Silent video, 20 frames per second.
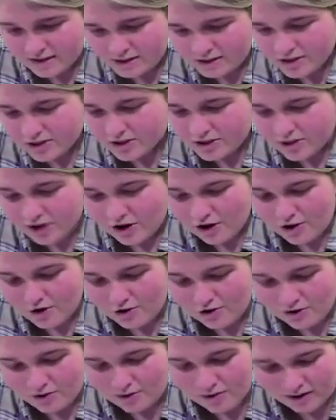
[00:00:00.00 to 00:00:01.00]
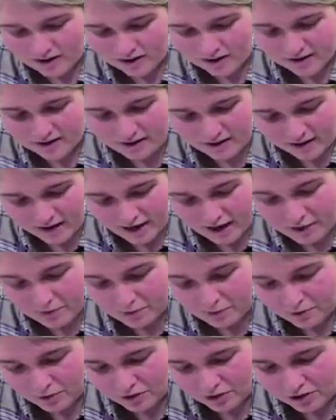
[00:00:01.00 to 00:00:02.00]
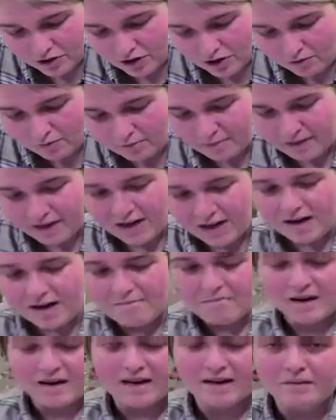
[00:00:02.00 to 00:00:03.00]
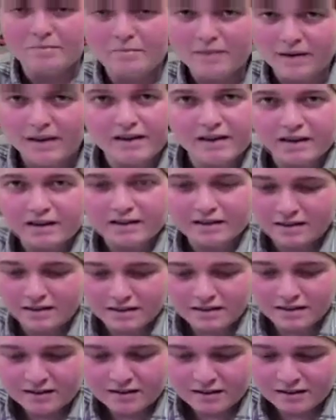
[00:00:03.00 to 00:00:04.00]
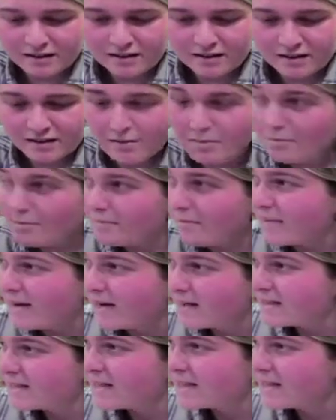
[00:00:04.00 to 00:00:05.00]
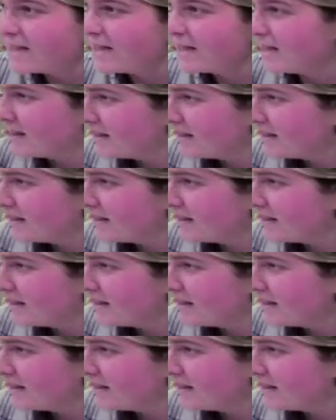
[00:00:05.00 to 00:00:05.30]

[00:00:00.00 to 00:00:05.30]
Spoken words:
so it will not become like a big mess.